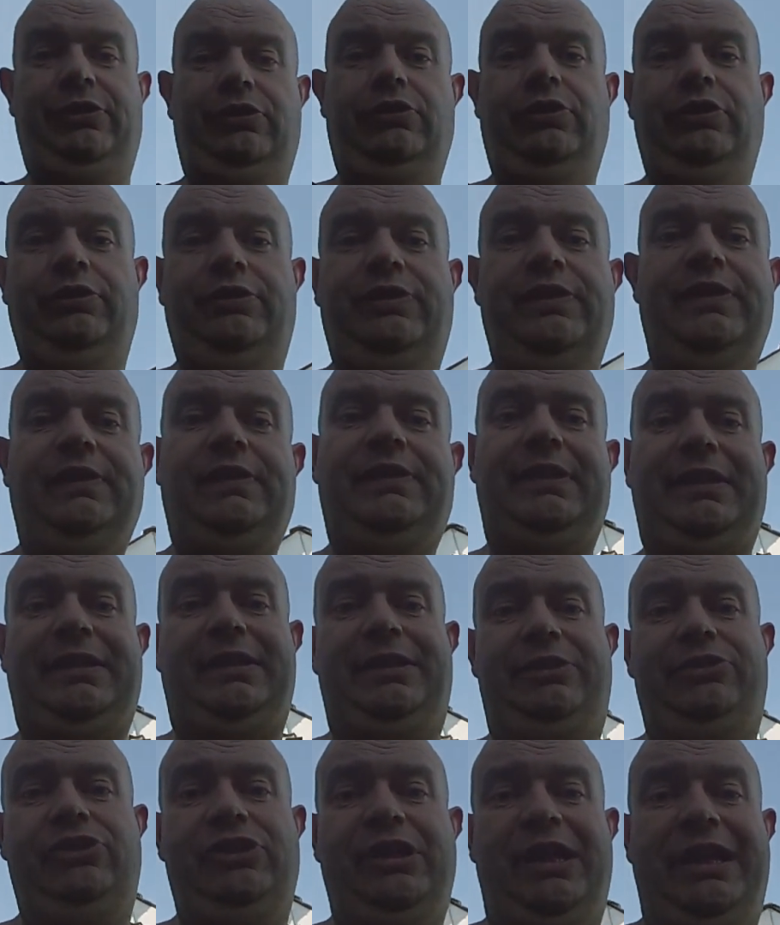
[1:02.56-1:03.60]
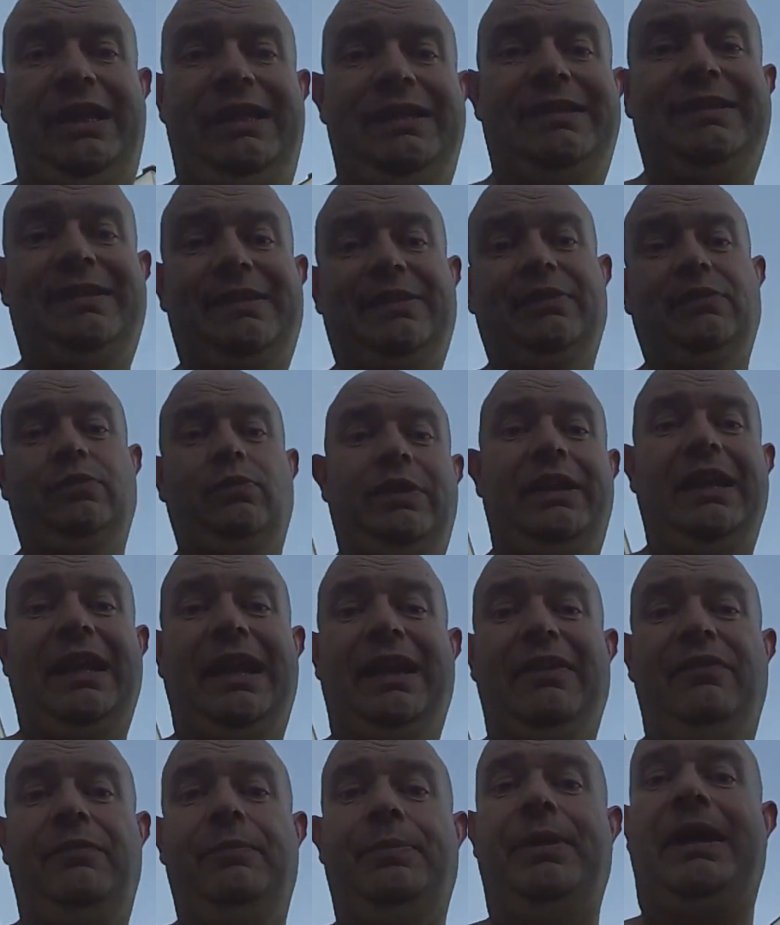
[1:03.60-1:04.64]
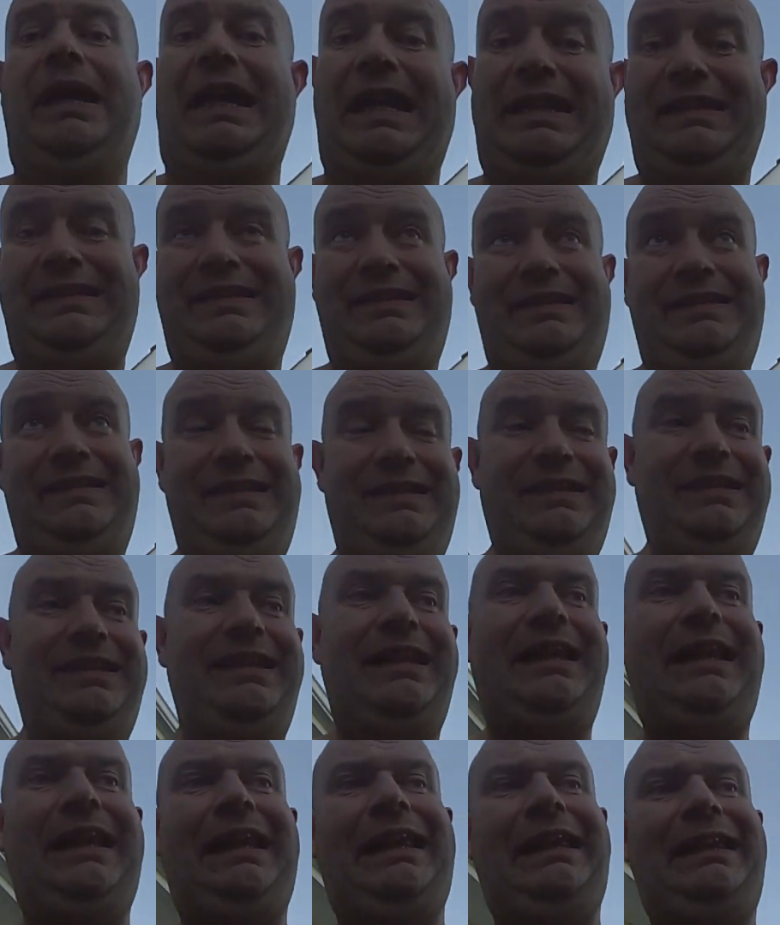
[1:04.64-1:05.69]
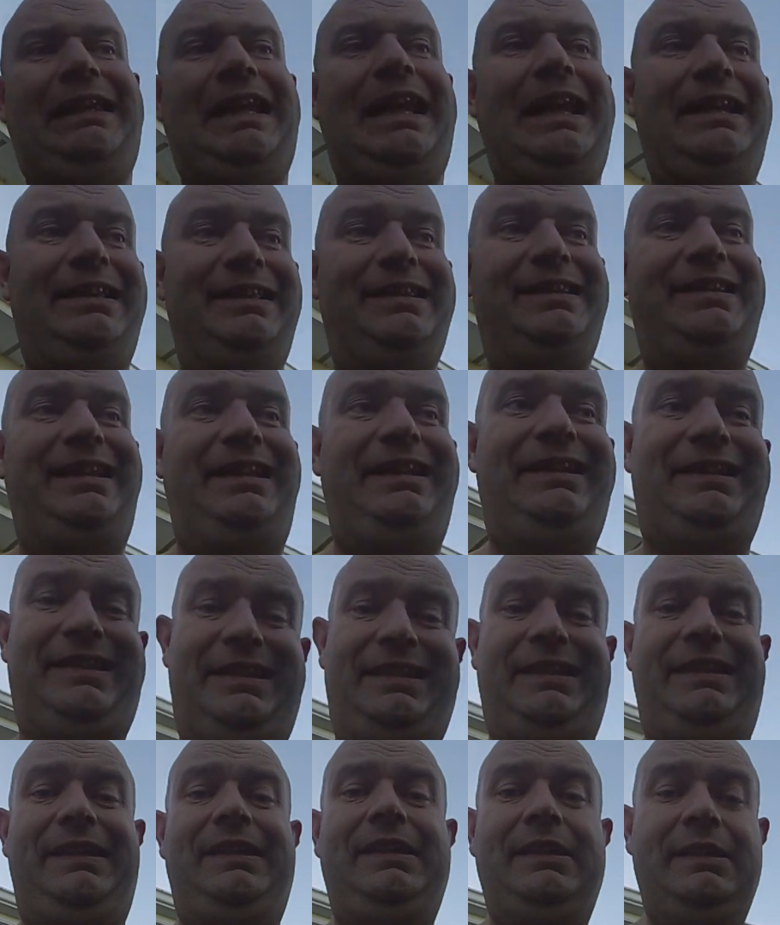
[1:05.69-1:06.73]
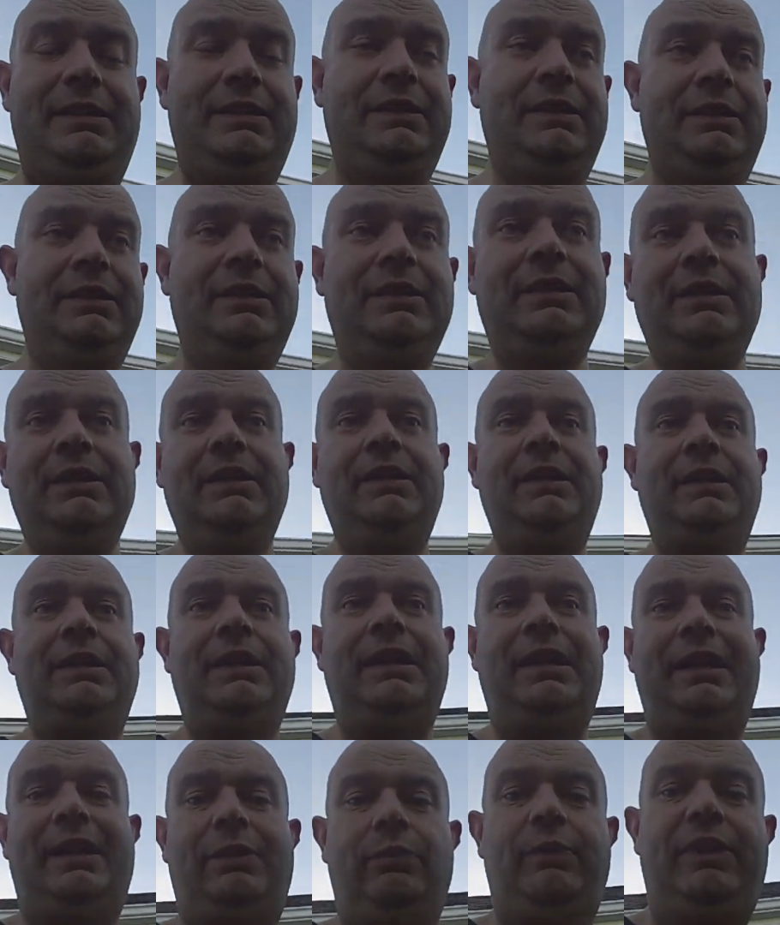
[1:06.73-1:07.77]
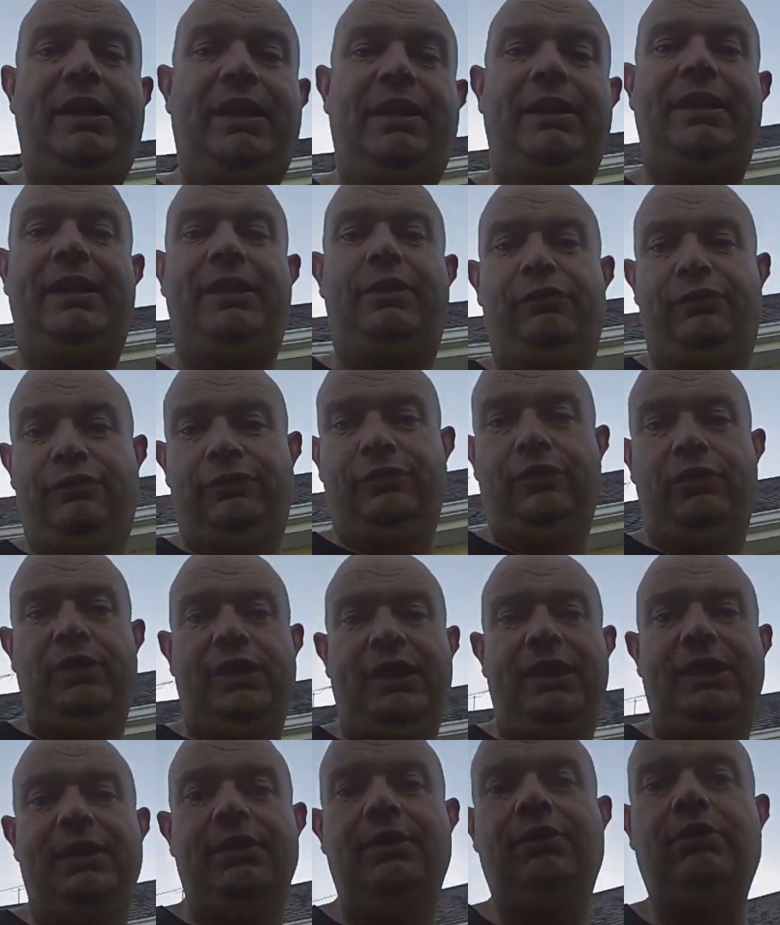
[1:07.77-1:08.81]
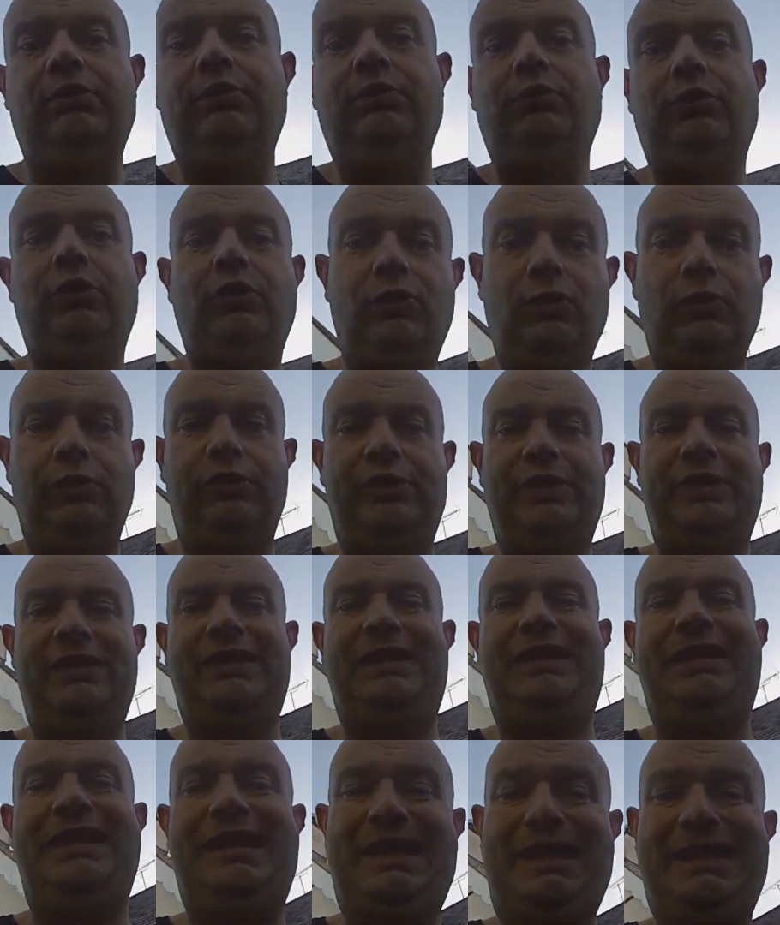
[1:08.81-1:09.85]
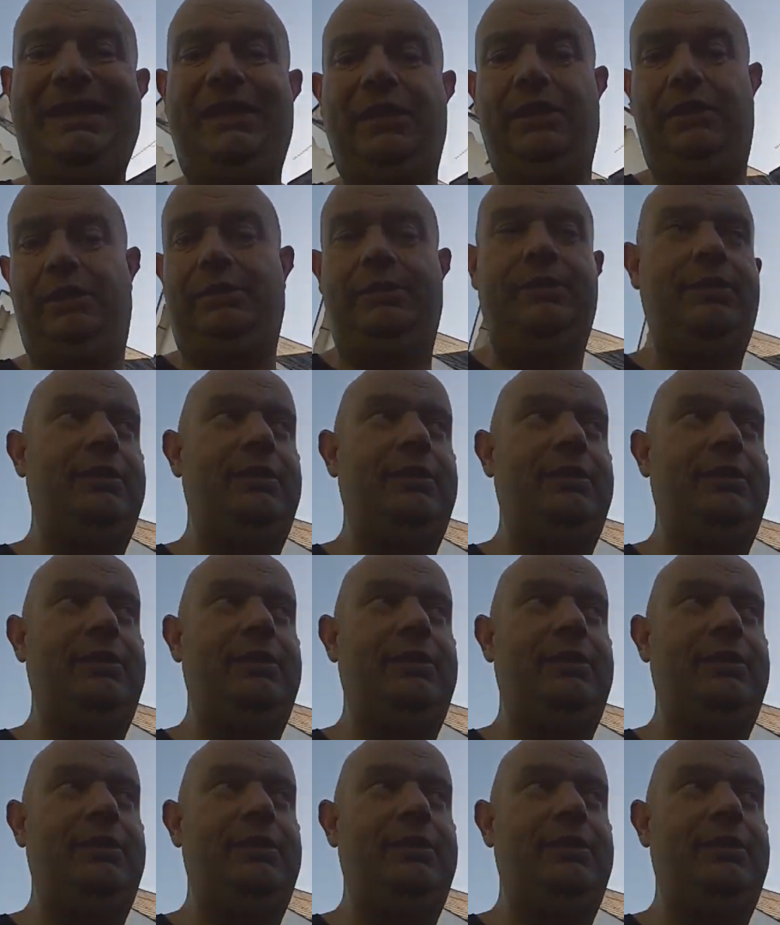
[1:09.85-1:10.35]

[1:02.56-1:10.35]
to cut to the chase, we have passed the NCT and we are now fully road legal.